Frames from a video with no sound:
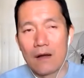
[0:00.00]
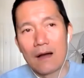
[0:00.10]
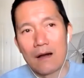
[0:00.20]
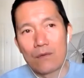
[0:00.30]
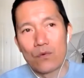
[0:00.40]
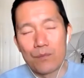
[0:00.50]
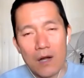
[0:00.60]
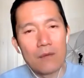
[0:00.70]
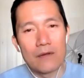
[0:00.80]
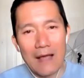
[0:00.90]
uh, will
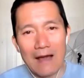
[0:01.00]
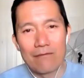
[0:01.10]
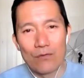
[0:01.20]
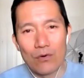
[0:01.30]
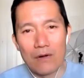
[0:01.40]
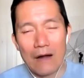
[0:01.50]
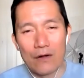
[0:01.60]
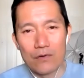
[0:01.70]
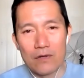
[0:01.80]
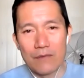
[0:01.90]
probably have more
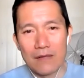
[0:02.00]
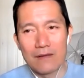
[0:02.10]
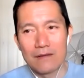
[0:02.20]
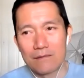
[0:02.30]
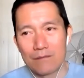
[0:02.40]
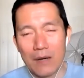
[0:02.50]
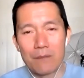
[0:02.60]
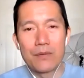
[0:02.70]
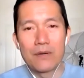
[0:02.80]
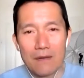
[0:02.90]
algorithmic
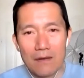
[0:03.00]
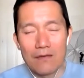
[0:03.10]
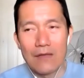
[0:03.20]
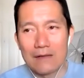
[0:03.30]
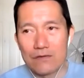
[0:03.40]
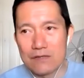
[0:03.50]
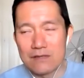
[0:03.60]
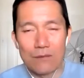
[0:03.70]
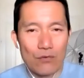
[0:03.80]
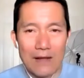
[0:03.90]
bump than just
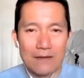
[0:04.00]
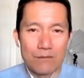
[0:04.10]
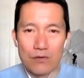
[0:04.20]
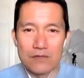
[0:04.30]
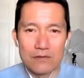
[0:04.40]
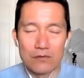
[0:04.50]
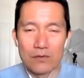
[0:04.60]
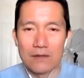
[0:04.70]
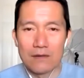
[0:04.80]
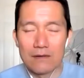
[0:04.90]
some random person
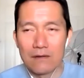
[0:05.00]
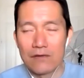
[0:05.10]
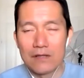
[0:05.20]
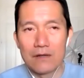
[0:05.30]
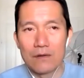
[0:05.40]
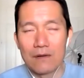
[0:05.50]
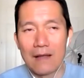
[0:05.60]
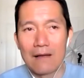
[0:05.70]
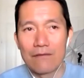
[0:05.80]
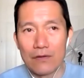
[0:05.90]
doing a, a video or
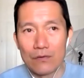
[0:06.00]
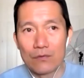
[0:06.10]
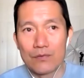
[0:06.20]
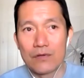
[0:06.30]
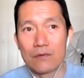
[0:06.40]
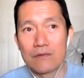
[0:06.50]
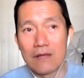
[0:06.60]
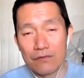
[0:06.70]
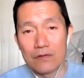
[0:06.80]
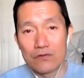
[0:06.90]
live in the group. So
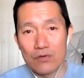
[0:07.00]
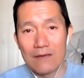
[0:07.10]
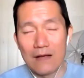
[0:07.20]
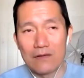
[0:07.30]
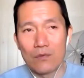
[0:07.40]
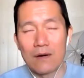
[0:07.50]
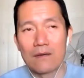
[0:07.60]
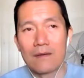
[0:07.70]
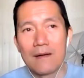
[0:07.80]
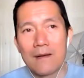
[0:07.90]
definitely try that as
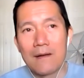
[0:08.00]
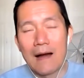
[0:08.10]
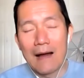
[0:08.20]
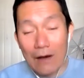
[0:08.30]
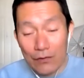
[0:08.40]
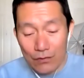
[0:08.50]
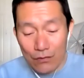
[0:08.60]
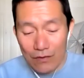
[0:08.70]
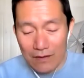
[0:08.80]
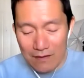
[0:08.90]
well. I also
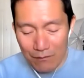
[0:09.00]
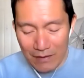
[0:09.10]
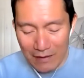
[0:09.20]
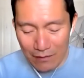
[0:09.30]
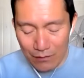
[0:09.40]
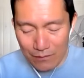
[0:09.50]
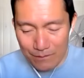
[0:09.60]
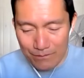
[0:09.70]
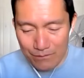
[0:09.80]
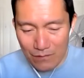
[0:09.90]
think about
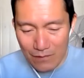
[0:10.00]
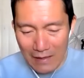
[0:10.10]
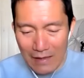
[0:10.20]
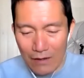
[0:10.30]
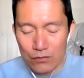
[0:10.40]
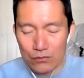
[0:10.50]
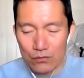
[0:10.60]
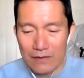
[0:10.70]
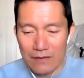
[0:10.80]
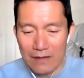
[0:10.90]
how do
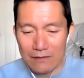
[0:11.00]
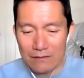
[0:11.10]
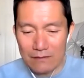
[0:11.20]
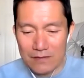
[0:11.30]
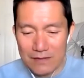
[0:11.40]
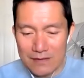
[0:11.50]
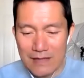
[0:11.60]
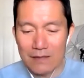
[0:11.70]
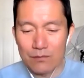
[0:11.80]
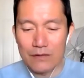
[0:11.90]
we then
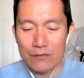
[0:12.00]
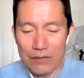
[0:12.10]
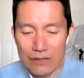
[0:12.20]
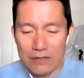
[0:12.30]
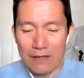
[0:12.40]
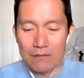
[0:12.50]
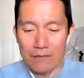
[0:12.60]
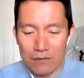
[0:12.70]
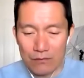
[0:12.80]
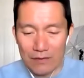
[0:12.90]
sustainably reach them
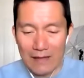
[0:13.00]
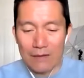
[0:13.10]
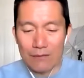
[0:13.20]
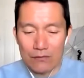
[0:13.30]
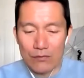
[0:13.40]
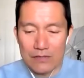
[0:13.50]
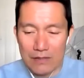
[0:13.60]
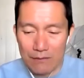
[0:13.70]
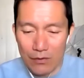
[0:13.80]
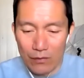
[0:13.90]
or reliably reach
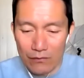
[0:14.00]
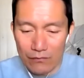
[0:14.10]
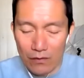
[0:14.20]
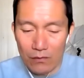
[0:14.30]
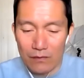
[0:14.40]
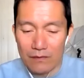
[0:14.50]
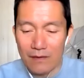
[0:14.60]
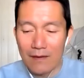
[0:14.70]
them going forward.